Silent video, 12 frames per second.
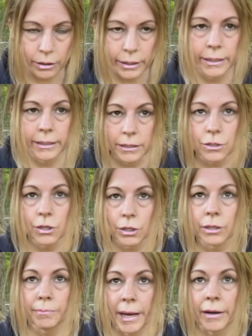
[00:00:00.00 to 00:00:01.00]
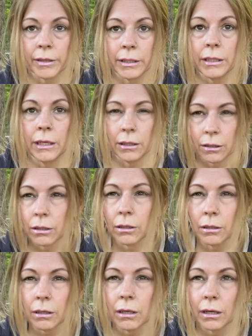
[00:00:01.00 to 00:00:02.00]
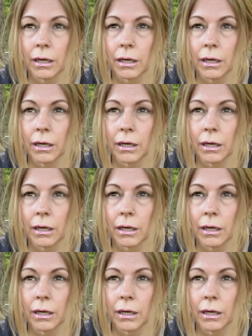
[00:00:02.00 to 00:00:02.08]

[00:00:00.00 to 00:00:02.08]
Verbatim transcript: And it took about a year